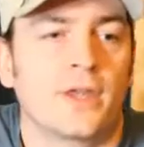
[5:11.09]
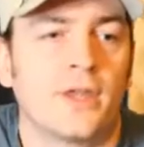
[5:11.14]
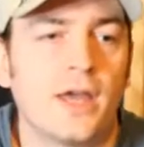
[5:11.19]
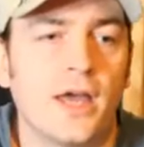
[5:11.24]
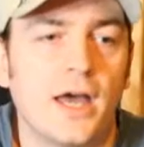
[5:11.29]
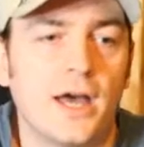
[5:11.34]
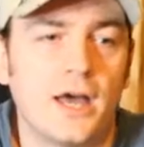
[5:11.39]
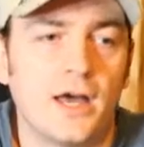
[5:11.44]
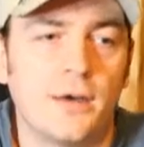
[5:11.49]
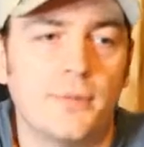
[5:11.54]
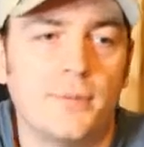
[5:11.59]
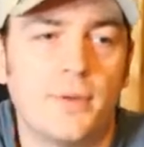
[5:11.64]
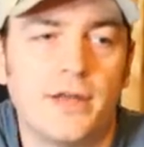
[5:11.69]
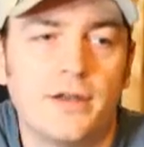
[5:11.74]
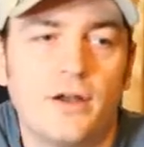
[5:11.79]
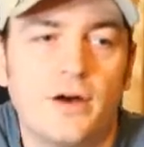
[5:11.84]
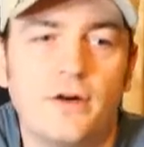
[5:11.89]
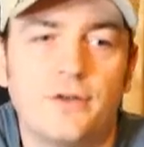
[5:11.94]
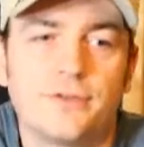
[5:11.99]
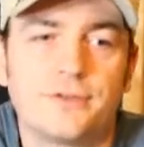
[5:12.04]
And
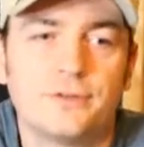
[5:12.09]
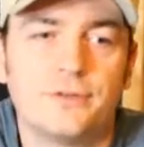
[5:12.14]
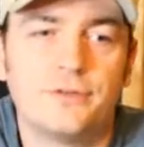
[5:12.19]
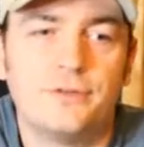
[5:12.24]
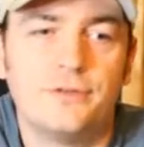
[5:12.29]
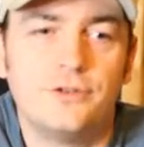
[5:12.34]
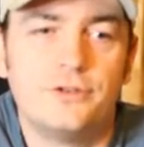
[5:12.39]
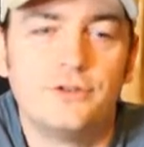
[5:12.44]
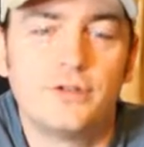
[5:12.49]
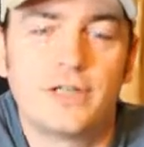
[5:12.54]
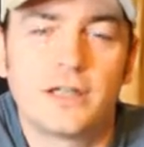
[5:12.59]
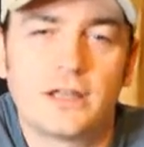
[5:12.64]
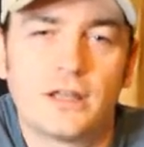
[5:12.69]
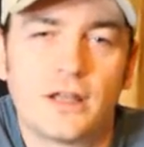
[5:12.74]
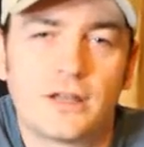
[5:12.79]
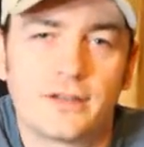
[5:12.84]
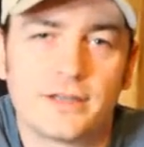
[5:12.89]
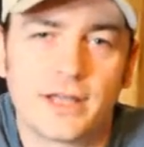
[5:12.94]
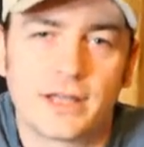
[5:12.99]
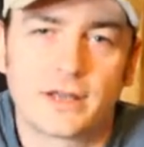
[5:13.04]
also if you do get a
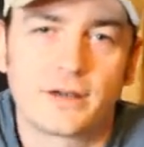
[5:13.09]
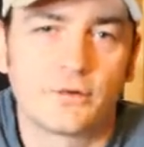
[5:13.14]
lot of that